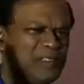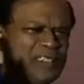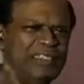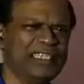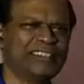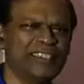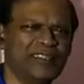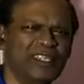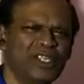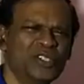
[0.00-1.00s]
That's
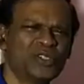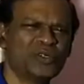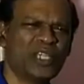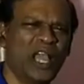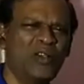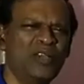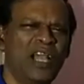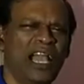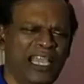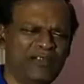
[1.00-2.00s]
it. So now
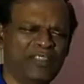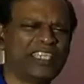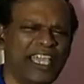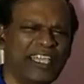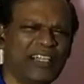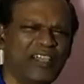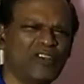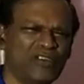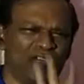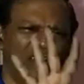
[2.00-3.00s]
I have the cake. I
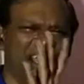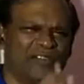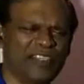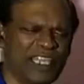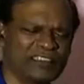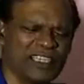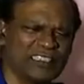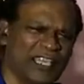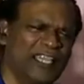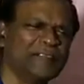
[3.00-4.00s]
got 5 cakes like
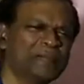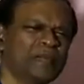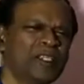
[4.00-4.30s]
that.